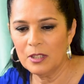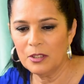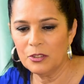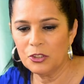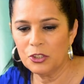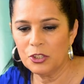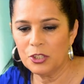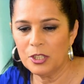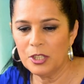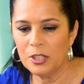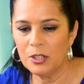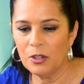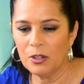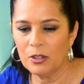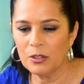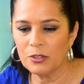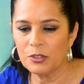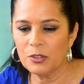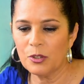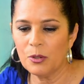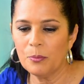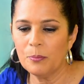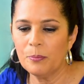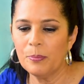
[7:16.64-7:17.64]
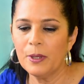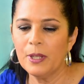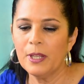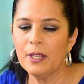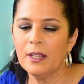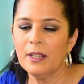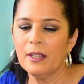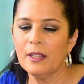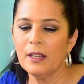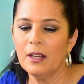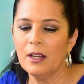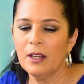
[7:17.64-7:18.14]
Is she also
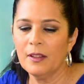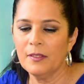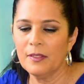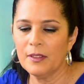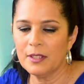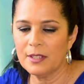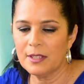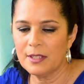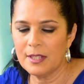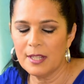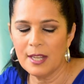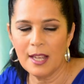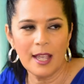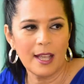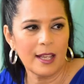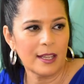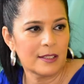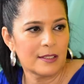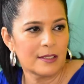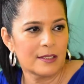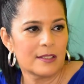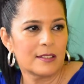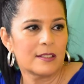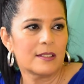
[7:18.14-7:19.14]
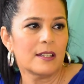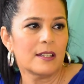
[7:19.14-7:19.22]
big on the text?